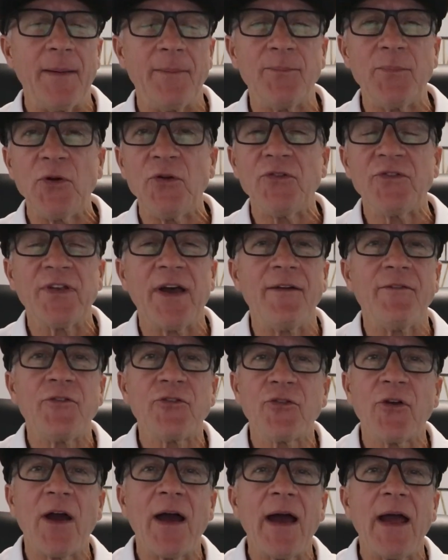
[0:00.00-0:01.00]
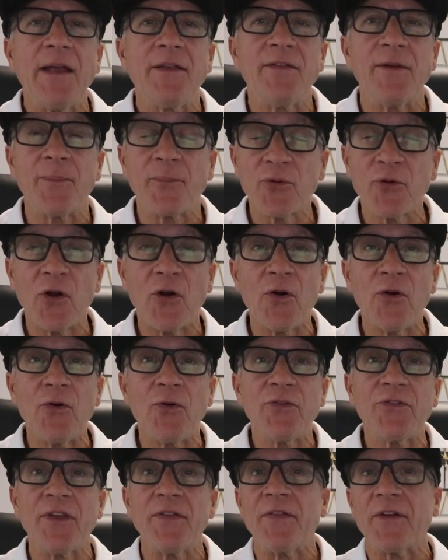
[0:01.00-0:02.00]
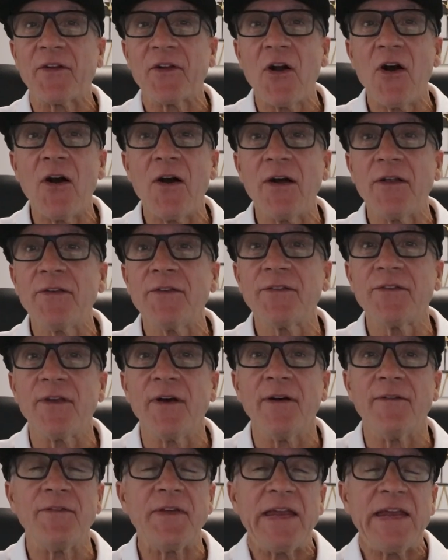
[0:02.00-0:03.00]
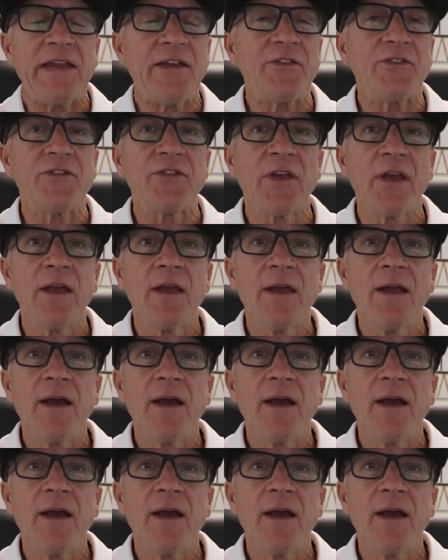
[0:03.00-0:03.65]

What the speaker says: boots I've tried, the pros and the cons of each,